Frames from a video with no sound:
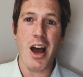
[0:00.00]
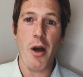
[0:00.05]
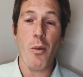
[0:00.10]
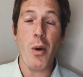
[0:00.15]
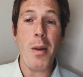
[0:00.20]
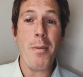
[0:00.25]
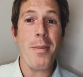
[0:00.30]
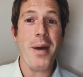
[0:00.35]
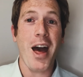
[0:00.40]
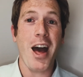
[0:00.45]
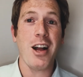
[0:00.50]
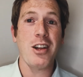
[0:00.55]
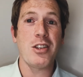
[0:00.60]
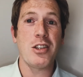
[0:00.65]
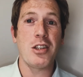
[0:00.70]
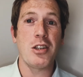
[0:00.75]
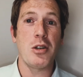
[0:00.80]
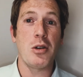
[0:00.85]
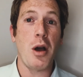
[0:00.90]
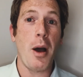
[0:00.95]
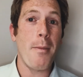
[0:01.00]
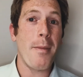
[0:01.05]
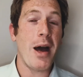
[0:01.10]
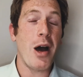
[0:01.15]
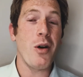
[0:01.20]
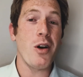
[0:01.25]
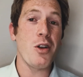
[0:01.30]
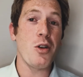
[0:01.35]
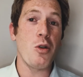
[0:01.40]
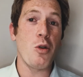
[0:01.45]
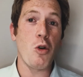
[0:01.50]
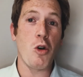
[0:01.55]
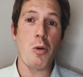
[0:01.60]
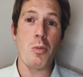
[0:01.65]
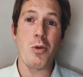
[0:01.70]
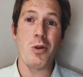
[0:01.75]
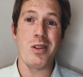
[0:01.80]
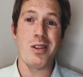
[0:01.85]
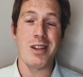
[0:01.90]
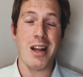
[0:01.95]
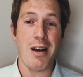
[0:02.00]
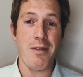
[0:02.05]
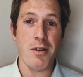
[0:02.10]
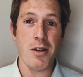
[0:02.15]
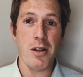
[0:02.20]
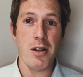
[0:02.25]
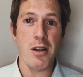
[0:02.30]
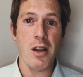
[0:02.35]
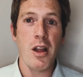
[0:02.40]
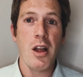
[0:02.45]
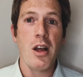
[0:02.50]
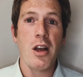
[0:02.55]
went back to about a normal level